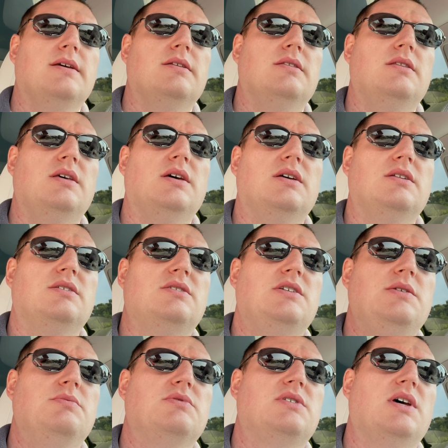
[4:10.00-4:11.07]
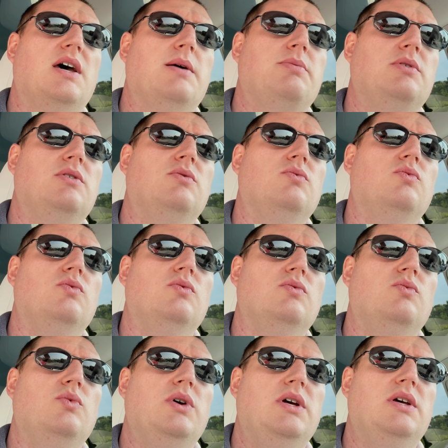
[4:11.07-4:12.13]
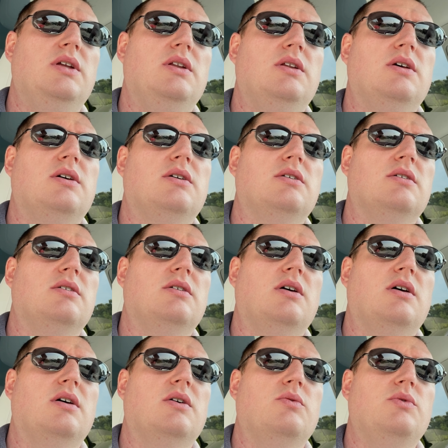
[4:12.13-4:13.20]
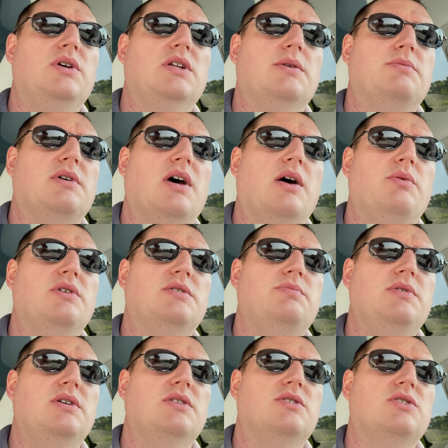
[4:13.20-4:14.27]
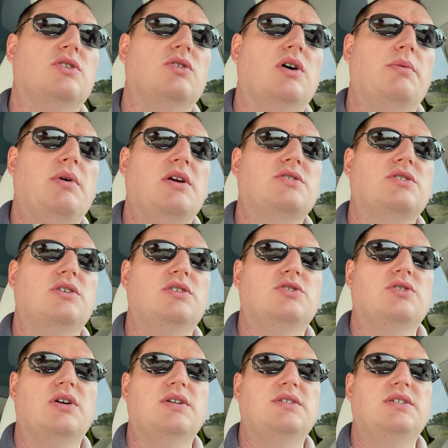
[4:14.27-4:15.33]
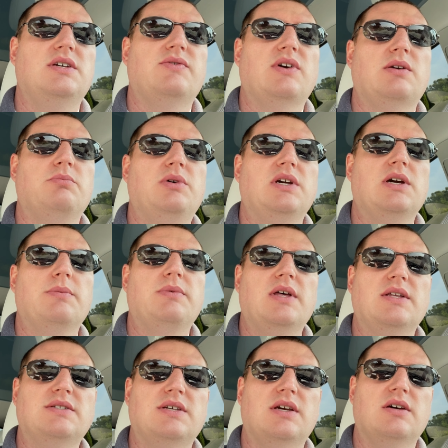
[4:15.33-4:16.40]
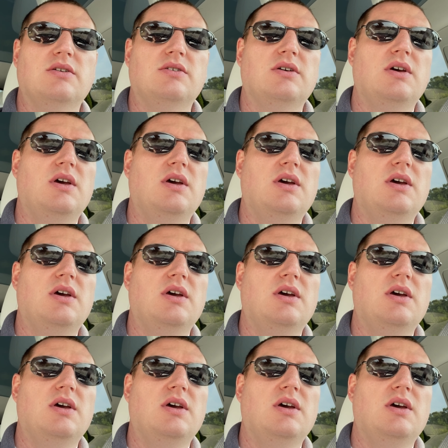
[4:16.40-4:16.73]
that seems to happen when we get up to highway speed. So I'm actually gonna try to see if I can pick up that sound